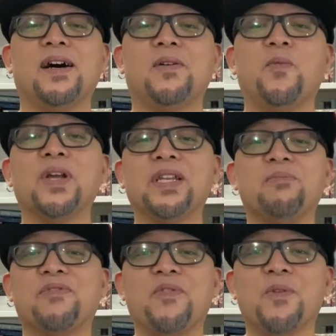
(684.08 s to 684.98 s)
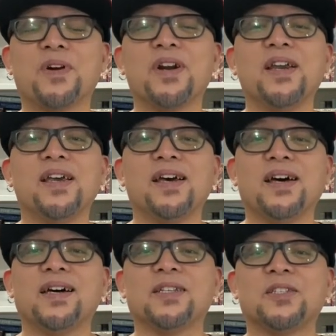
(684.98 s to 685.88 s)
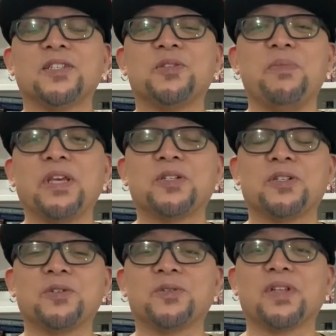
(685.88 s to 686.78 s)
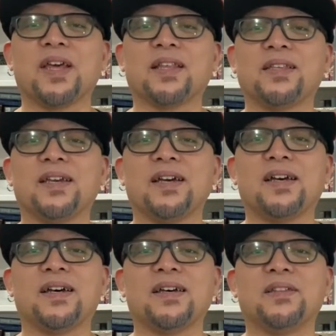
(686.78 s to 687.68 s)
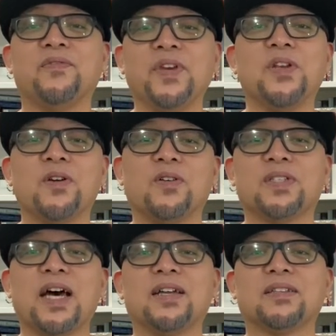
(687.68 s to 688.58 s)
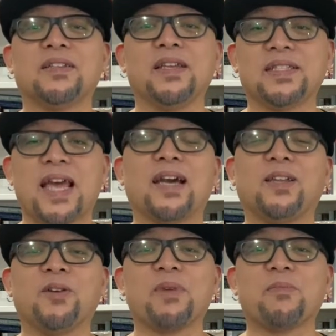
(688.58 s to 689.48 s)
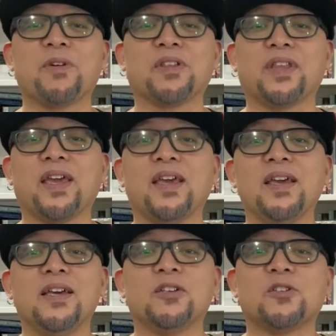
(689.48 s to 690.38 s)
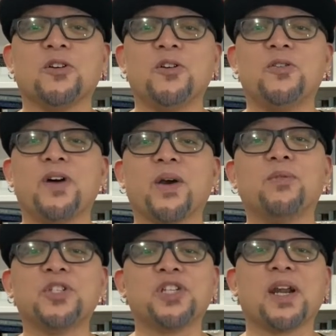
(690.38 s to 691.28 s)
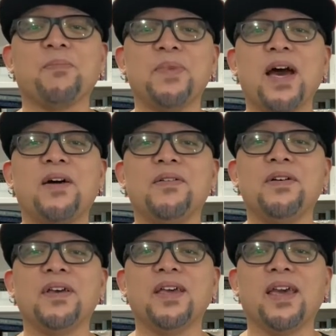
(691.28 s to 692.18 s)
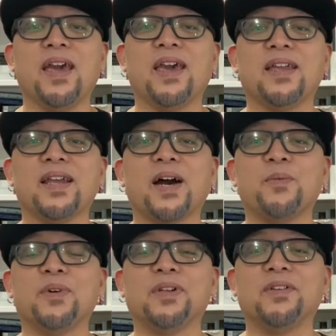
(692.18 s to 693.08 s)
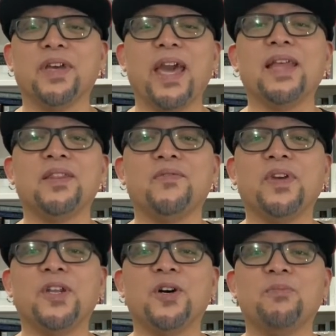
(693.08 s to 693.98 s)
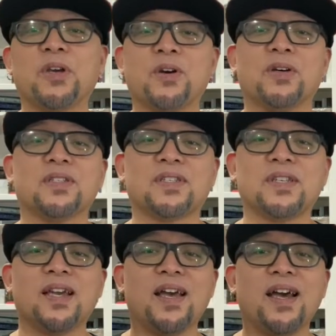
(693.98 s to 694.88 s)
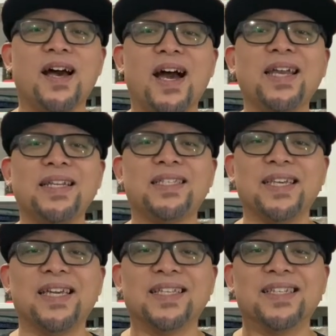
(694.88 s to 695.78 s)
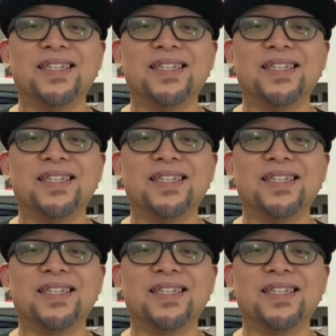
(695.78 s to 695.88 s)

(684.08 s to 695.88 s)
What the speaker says: one day before, just to make sure that the video goes out exactly on my birthday. So I will shut up now, and I will end the video because I need to eat.